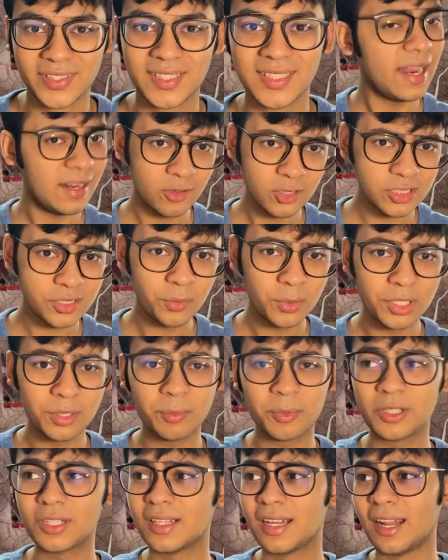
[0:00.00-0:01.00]
I also want to
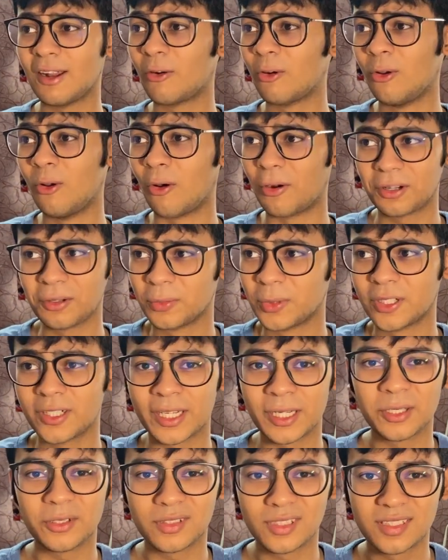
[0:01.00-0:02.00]
put a lot of
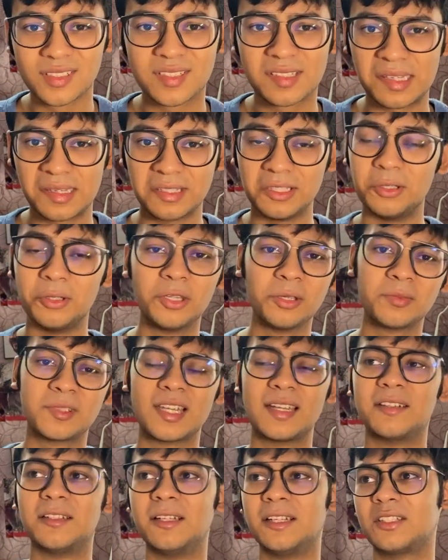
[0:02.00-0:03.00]
work into this YouTube
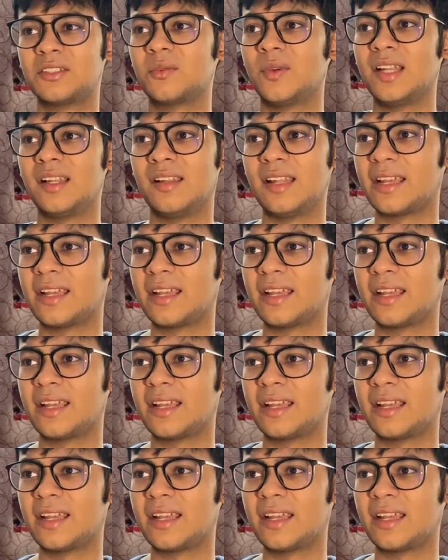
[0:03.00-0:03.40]
channel as well.